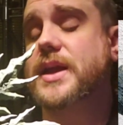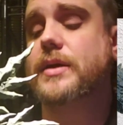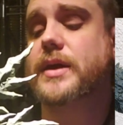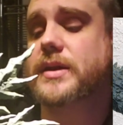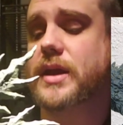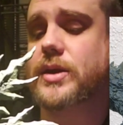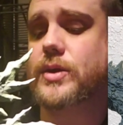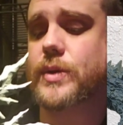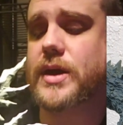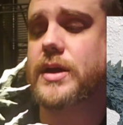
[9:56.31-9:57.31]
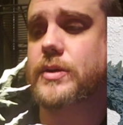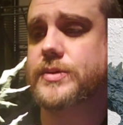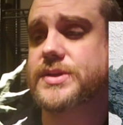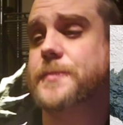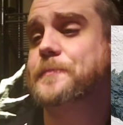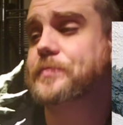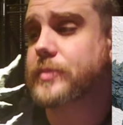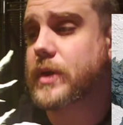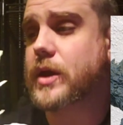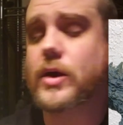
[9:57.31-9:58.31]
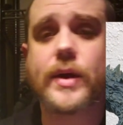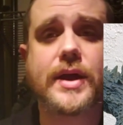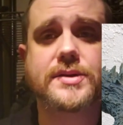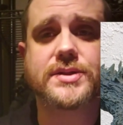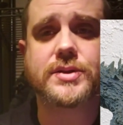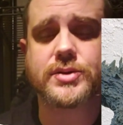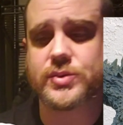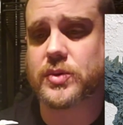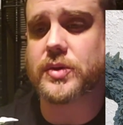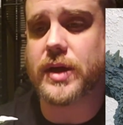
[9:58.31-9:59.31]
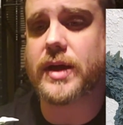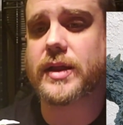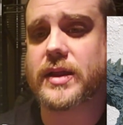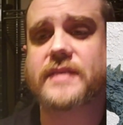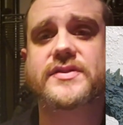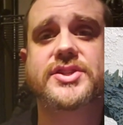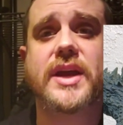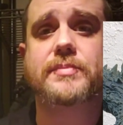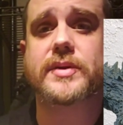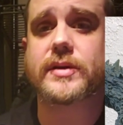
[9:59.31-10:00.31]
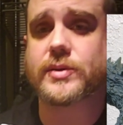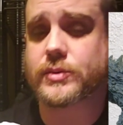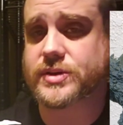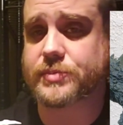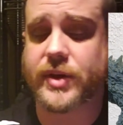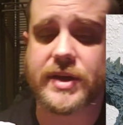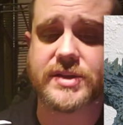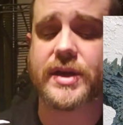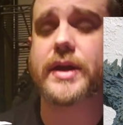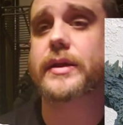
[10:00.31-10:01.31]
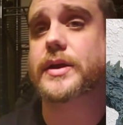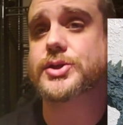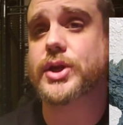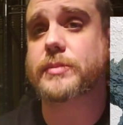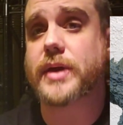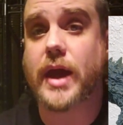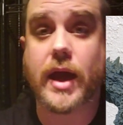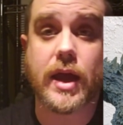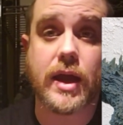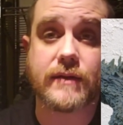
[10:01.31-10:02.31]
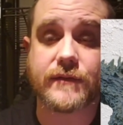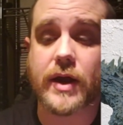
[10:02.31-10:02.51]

Now they did reuse, his usual leaf-shaped dorsal plates in like GMK and